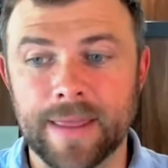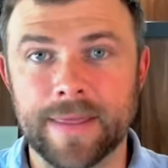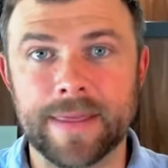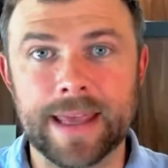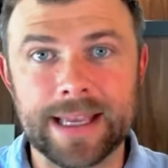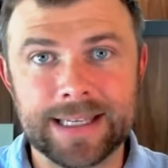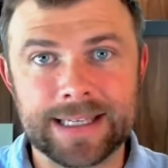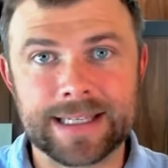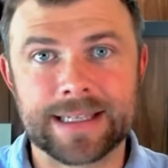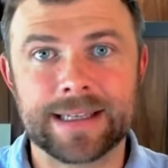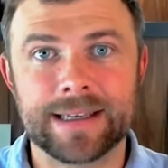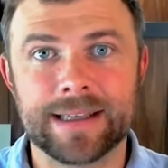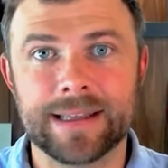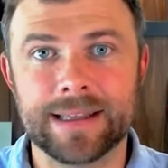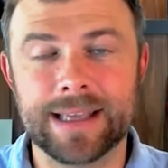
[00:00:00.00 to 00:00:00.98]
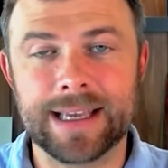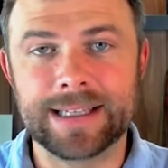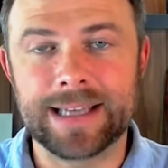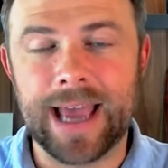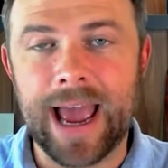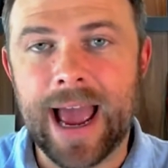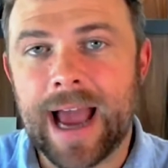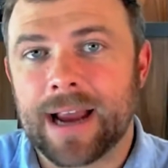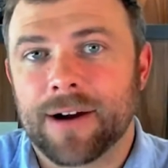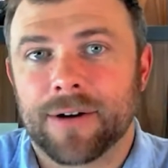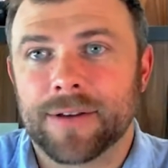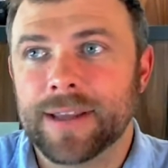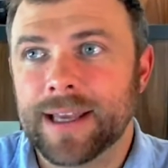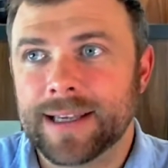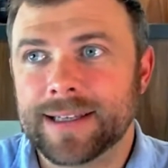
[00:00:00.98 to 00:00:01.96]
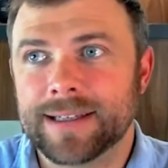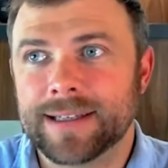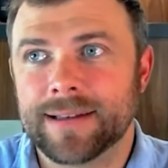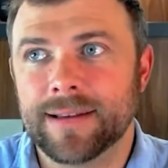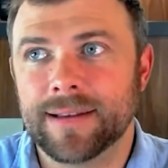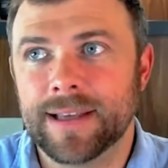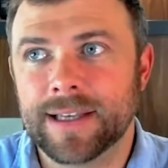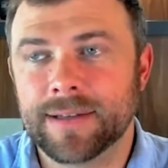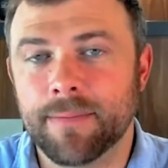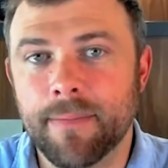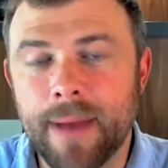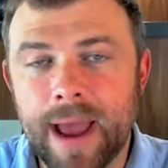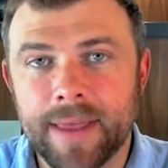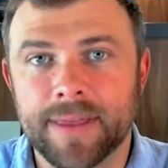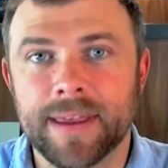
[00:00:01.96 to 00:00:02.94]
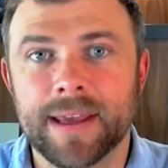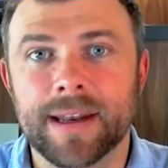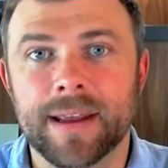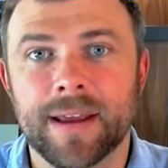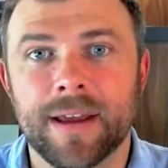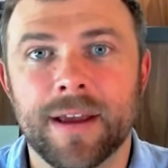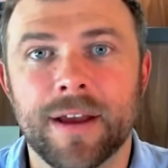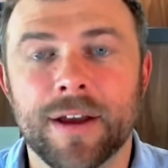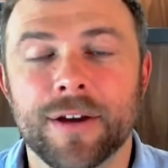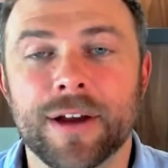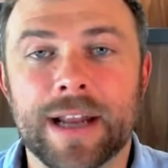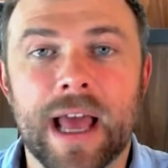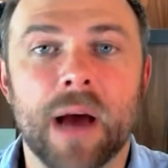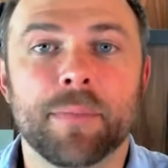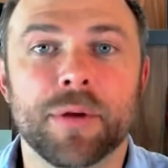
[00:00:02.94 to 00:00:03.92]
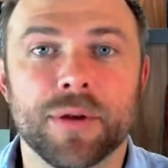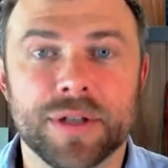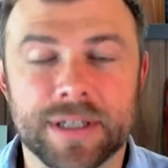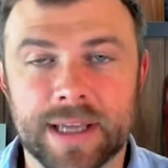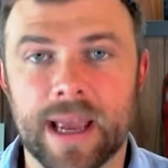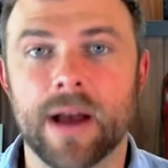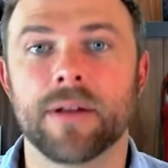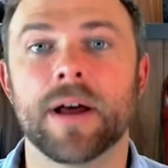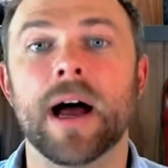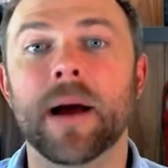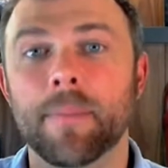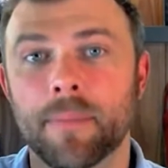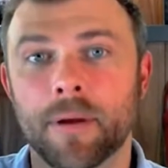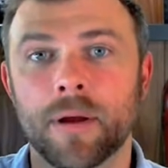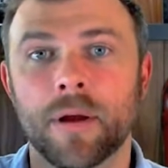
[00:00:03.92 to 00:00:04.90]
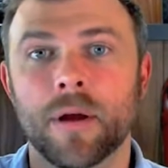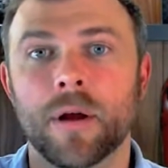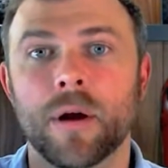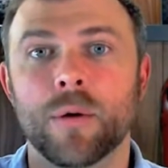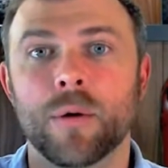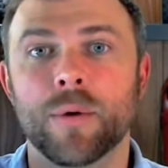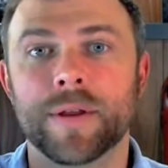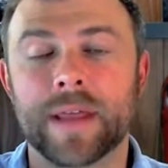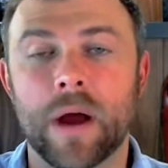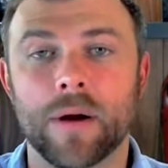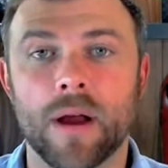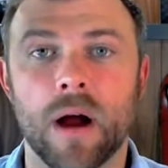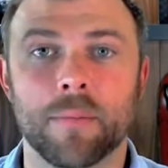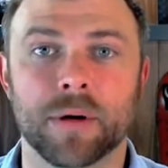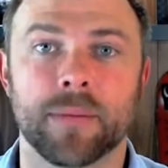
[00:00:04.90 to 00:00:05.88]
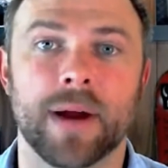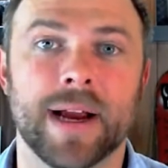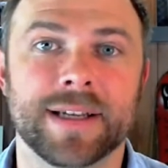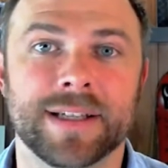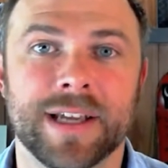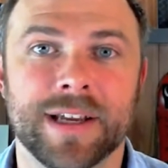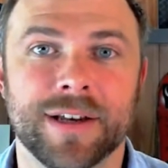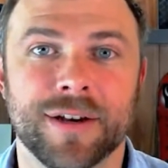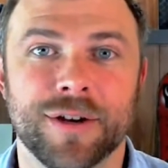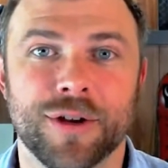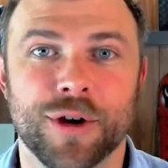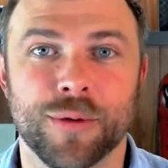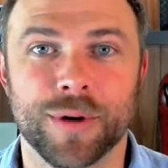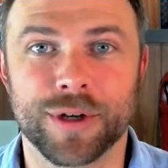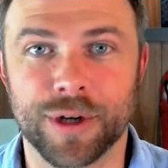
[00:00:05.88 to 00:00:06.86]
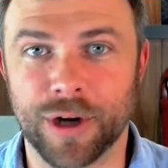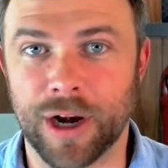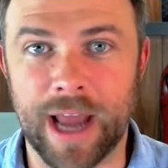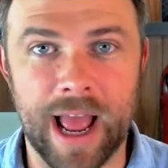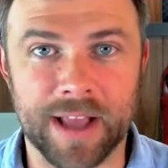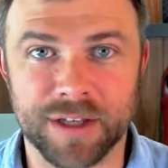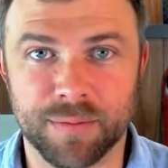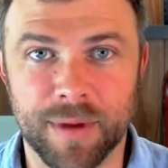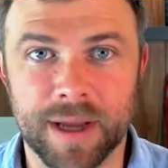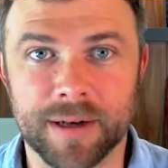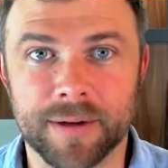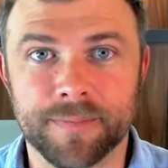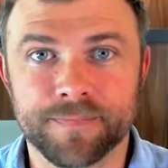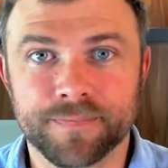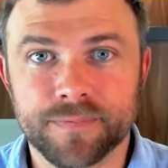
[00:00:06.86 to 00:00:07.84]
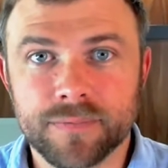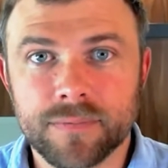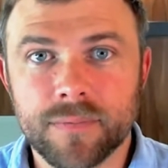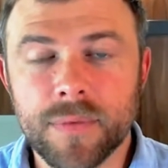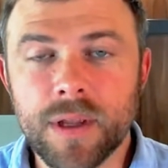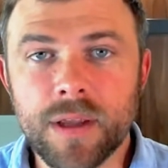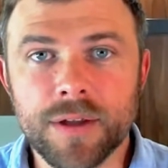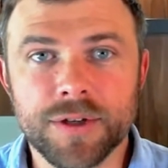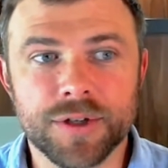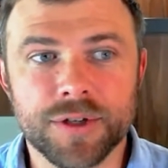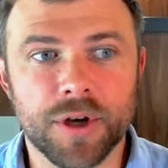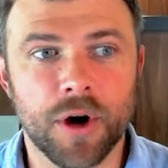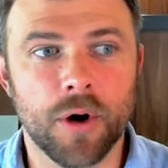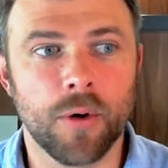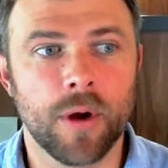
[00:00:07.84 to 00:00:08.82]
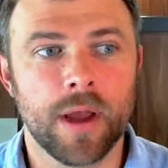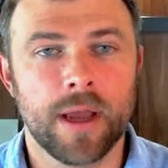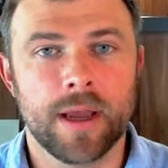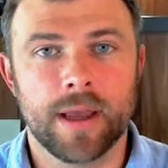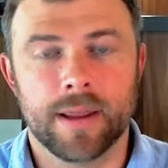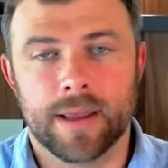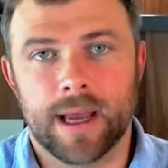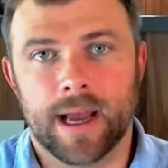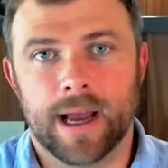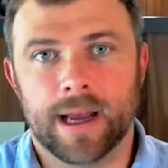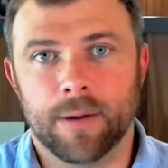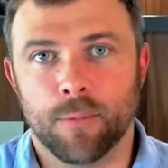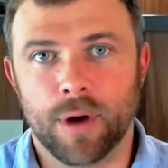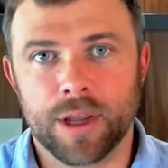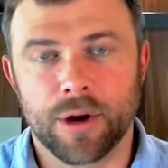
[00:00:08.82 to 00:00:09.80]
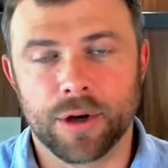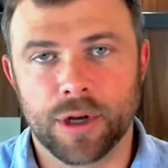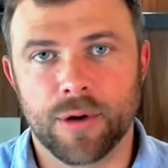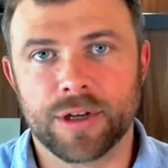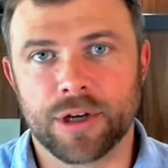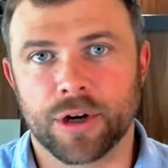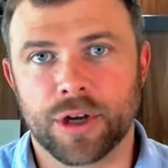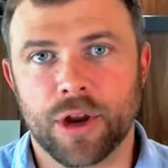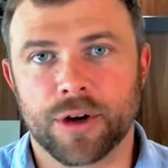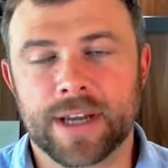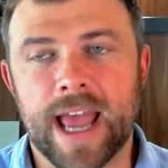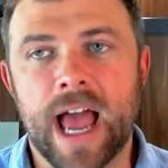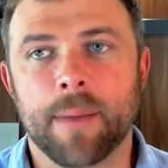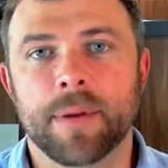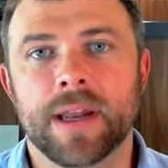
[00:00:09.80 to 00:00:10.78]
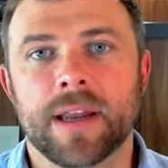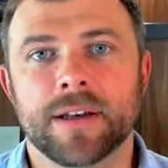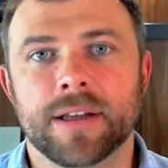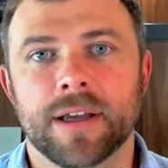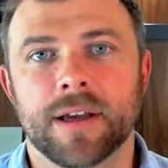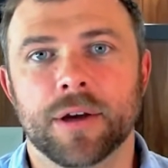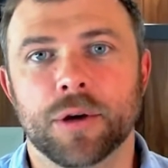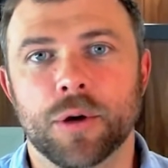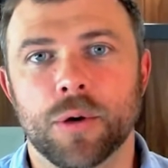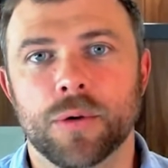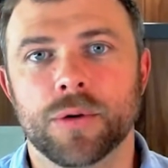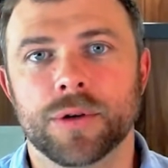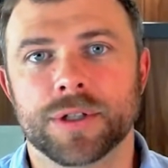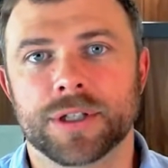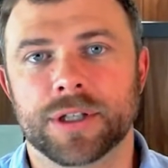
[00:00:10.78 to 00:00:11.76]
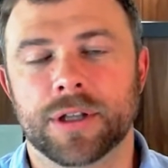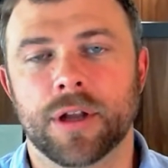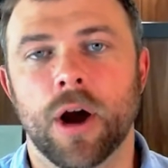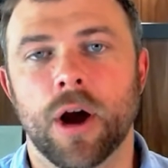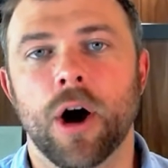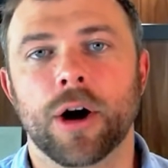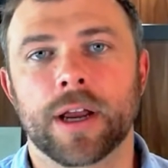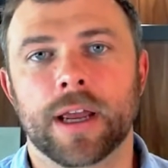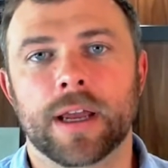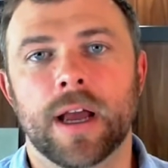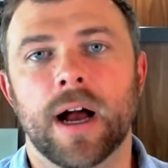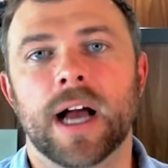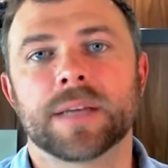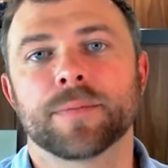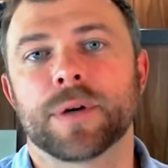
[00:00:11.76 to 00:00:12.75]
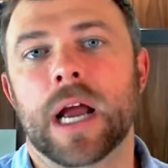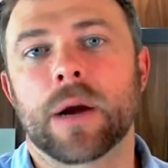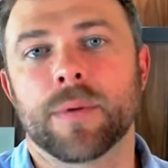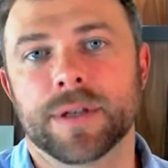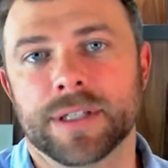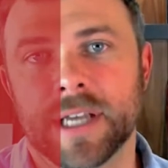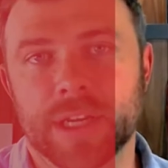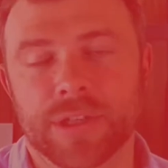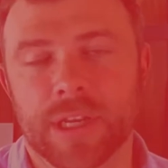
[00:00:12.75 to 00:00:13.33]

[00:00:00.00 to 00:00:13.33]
this hack or this method could help you scale up without compromising your return on ad spend. So what you're doing, you're tapping into Google's target cost per acquisition. It's